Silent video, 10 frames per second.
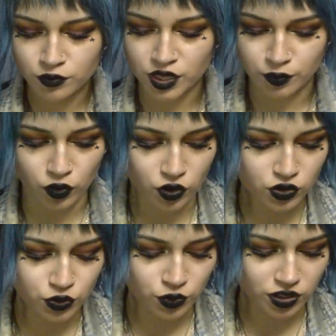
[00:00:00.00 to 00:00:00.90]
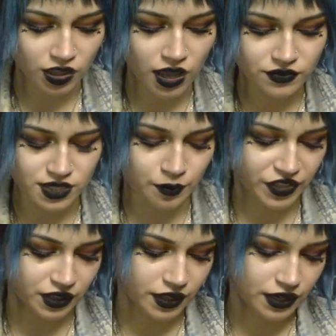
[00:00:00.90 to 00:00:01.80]
people who would love
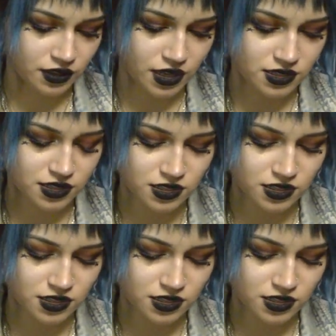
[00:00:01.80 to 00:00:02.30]
something like this.